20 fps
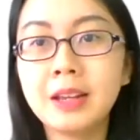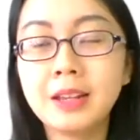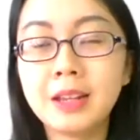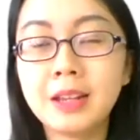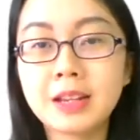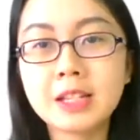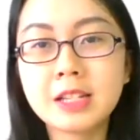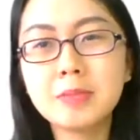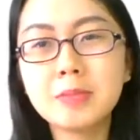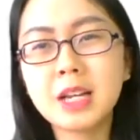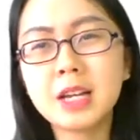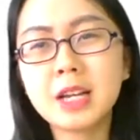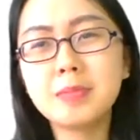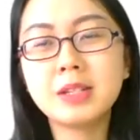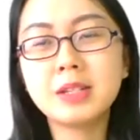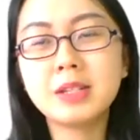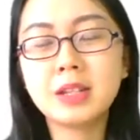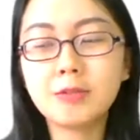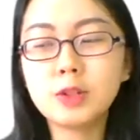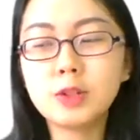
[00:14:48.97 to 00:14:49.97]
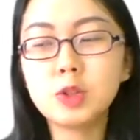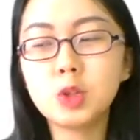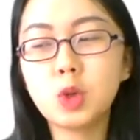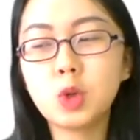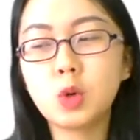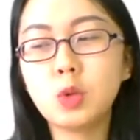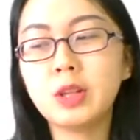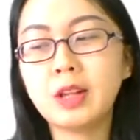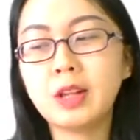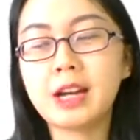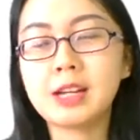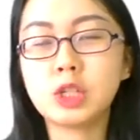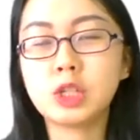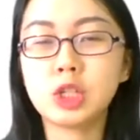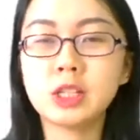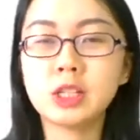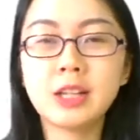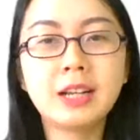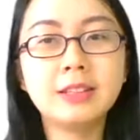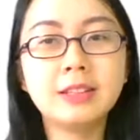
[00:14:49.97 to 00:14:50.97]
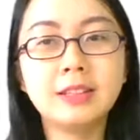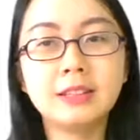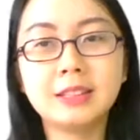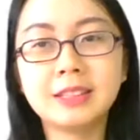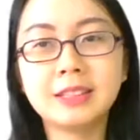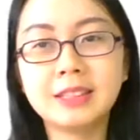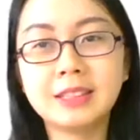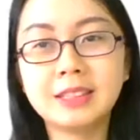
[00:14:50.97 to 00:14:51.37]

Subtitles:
Yeah, sometimes even though in the agenda, the